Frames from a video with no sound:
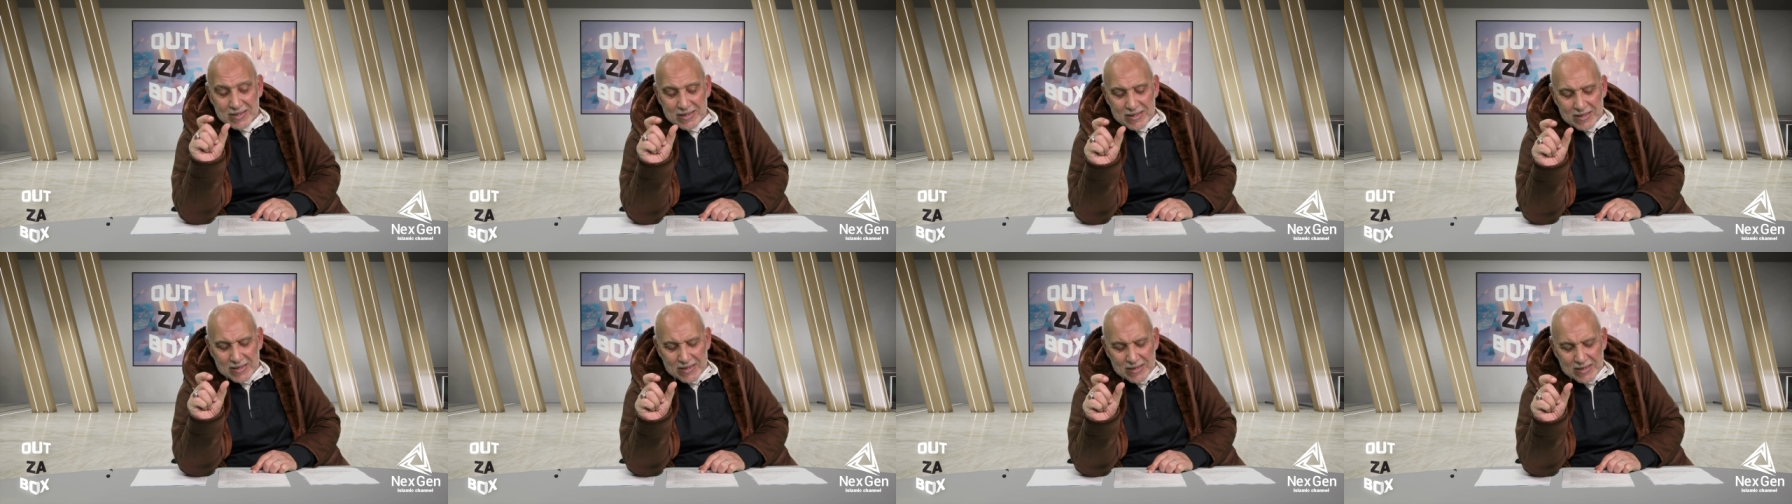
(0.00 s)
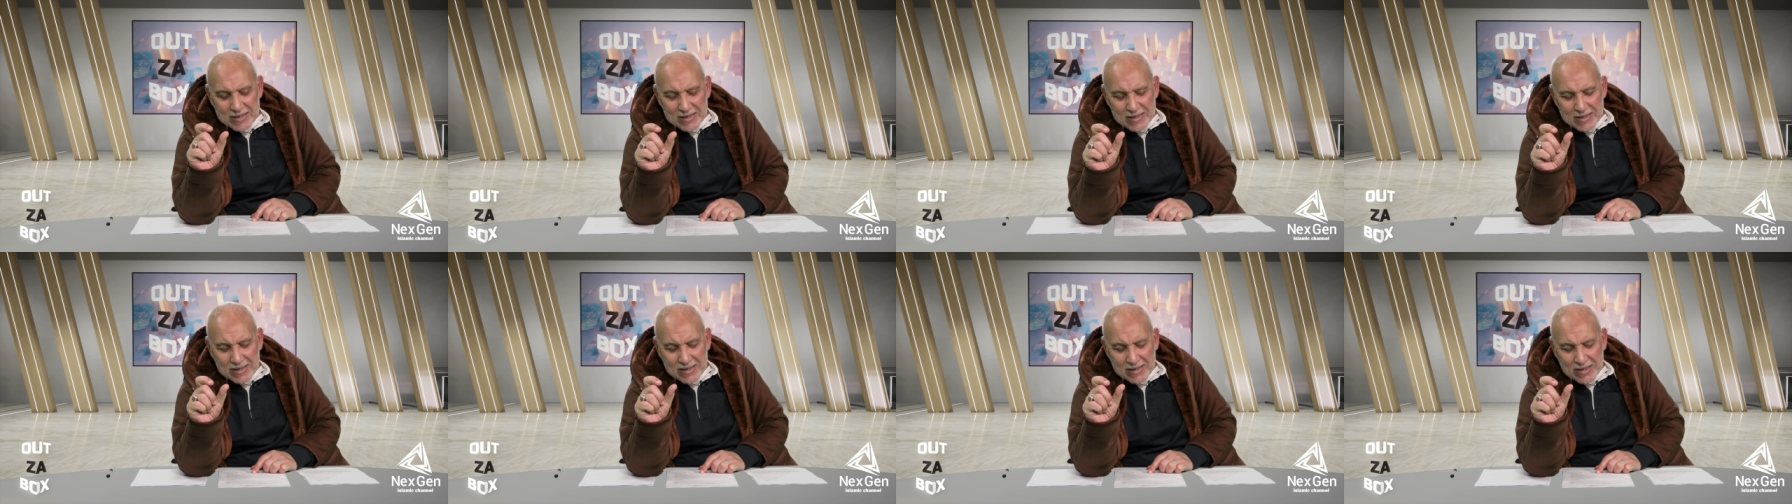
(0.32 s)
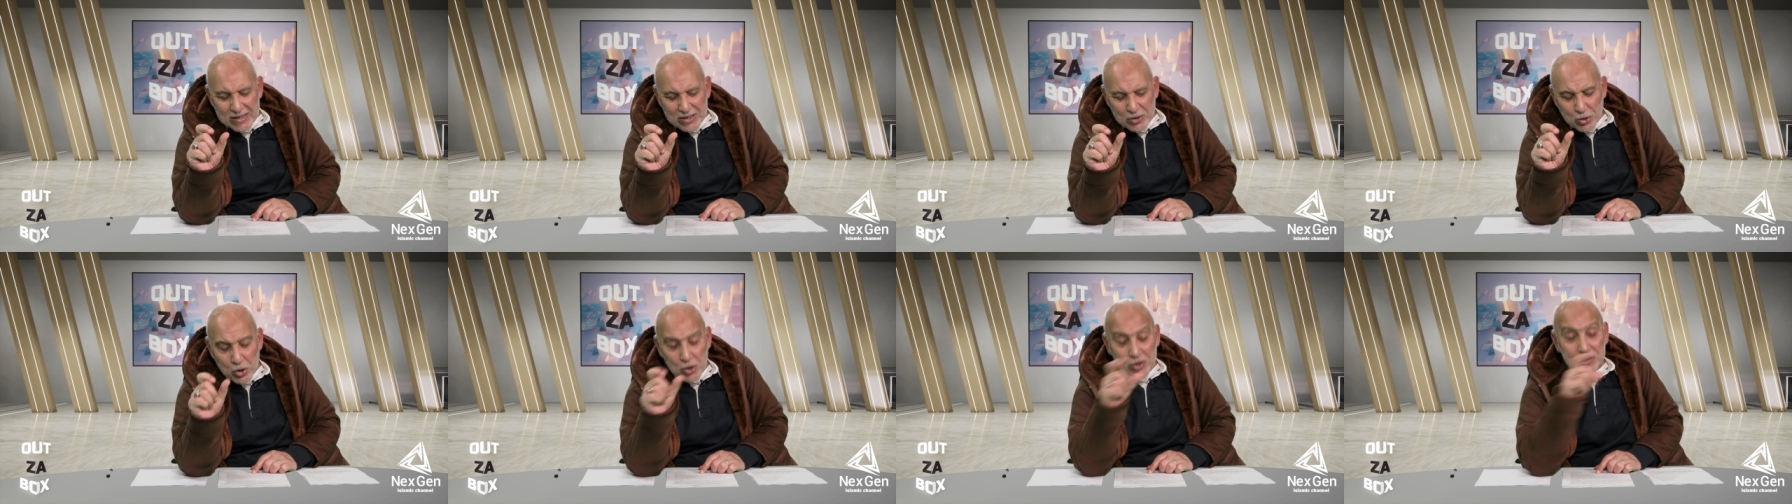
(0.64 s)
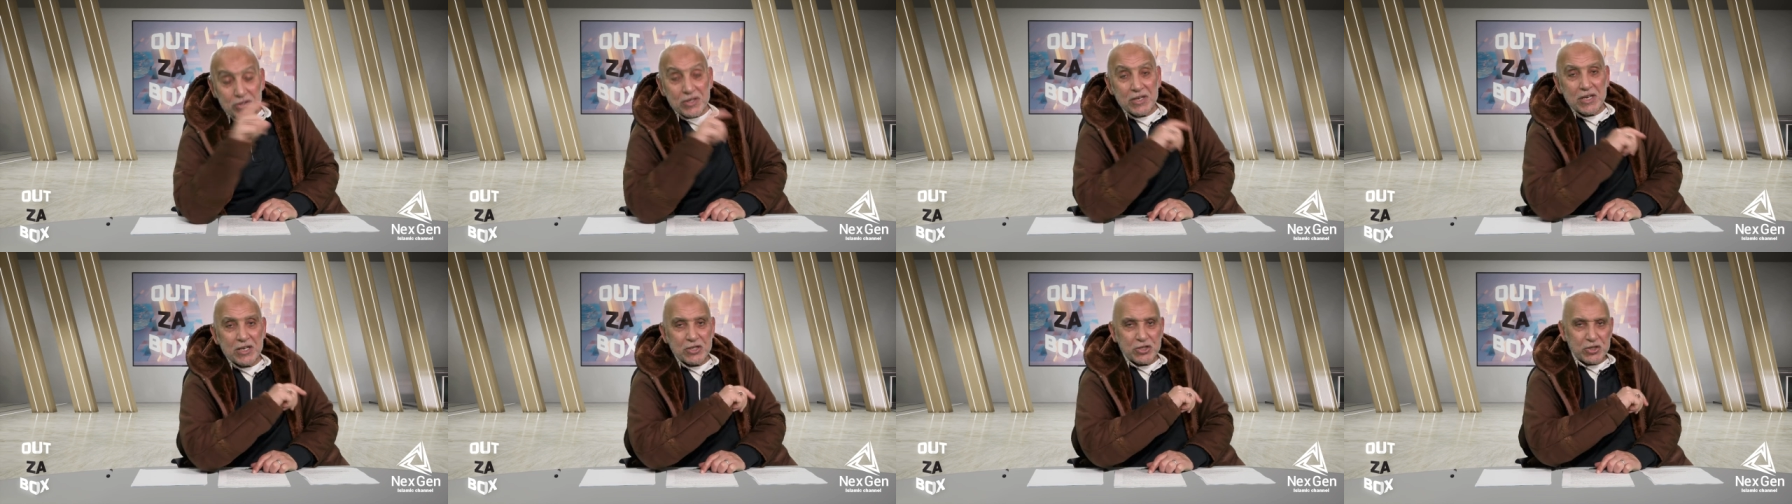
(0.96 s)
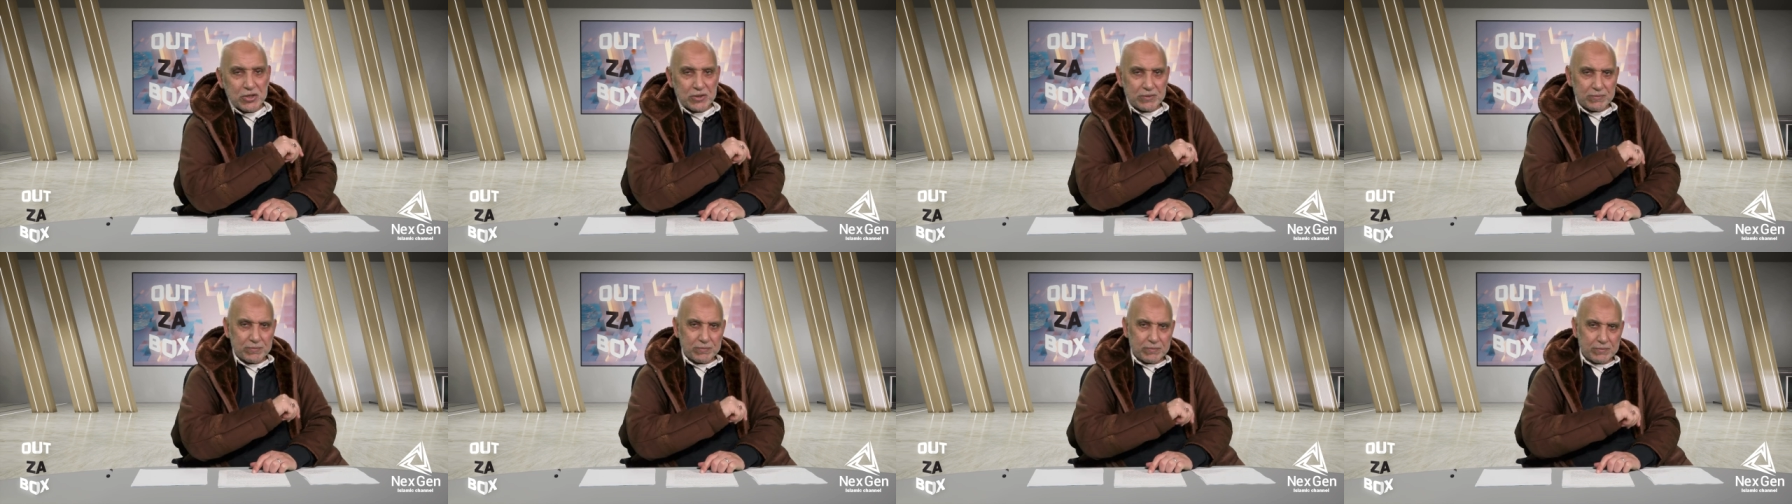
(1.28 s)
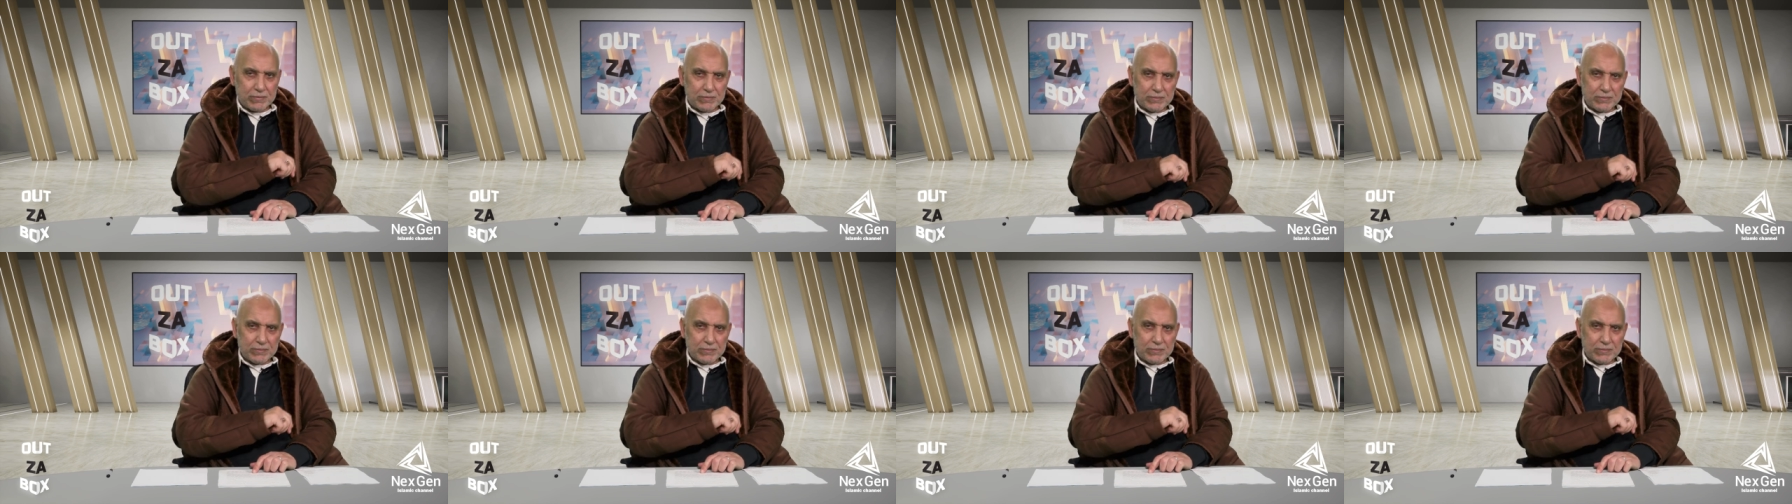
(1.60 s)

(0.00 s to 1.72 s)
coordination.